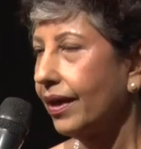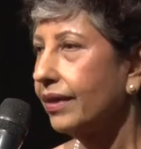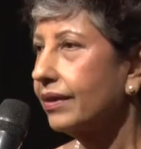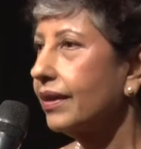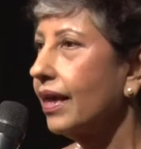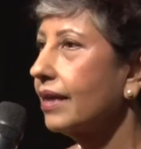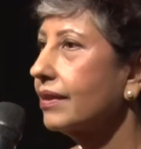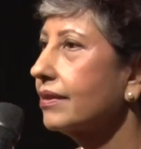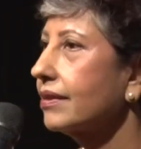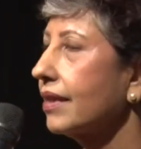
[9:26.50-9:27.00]

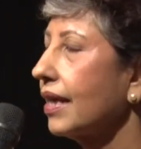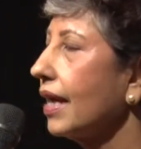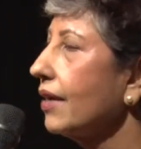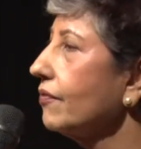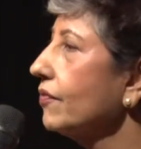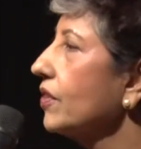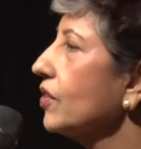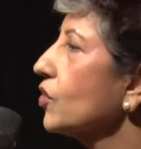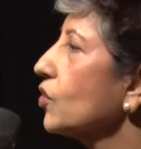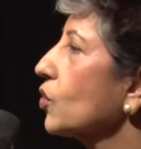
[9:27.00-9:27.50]
that
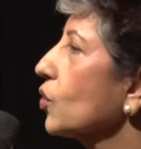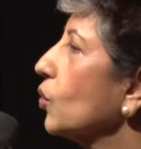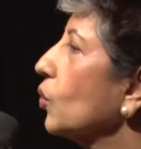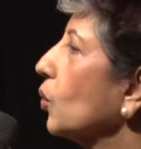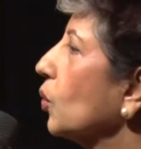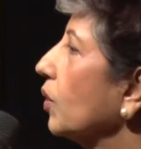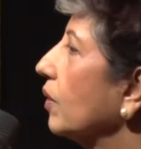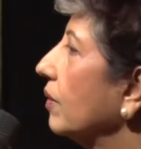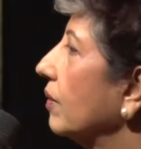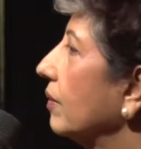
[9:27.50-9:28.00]
every
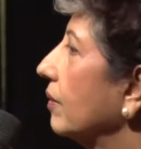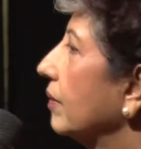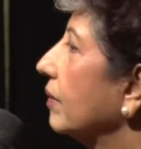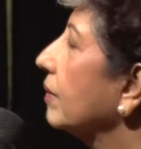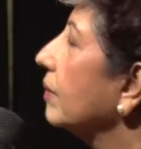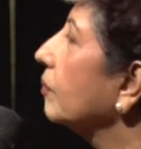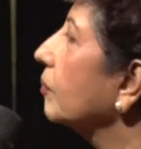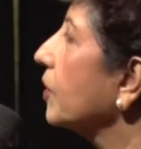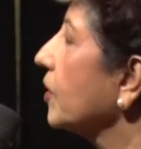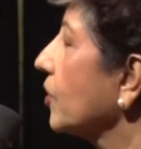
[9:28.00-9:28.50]
school
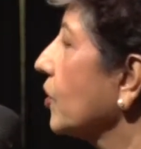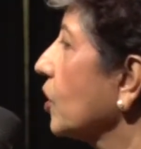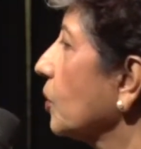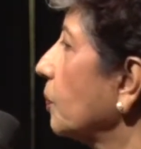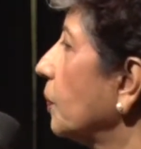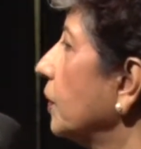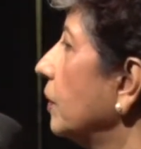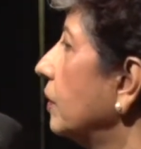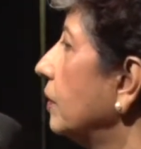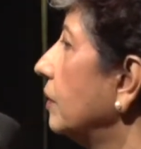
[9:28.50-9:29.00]

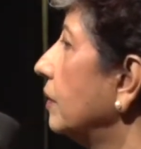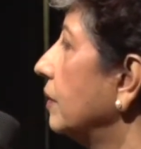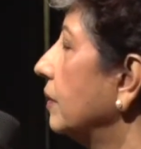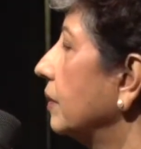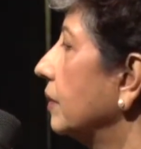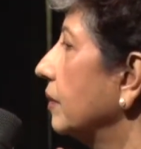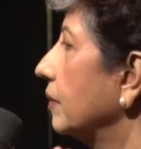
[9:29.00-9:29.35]
principal